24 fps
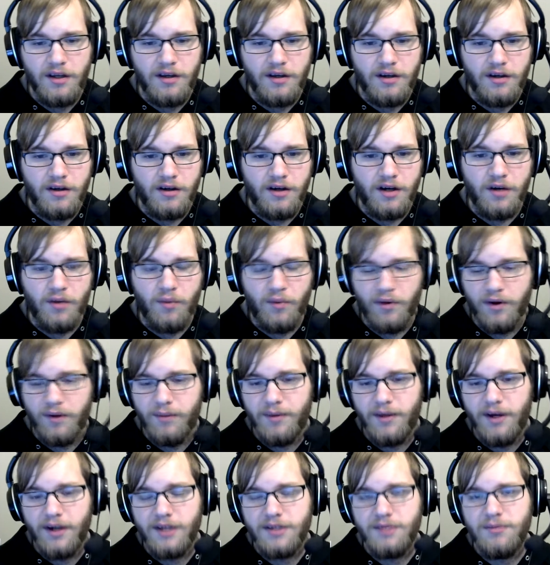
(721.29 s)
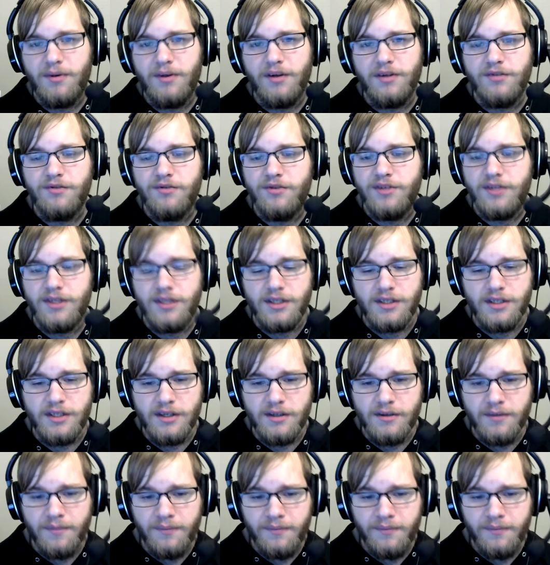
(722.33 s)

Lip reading: One and my Xbox 360.